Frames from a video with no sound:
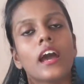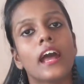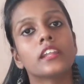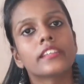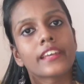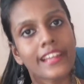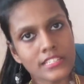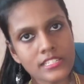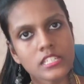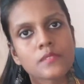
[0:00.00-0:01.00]
and their
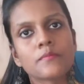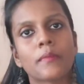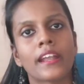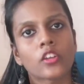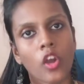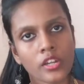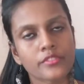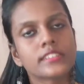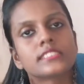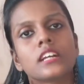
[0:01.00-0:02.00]
esteem and
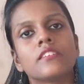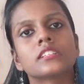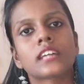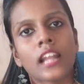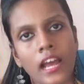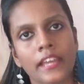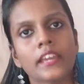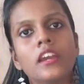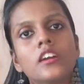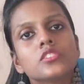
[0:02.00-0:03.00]
confidence levels are high.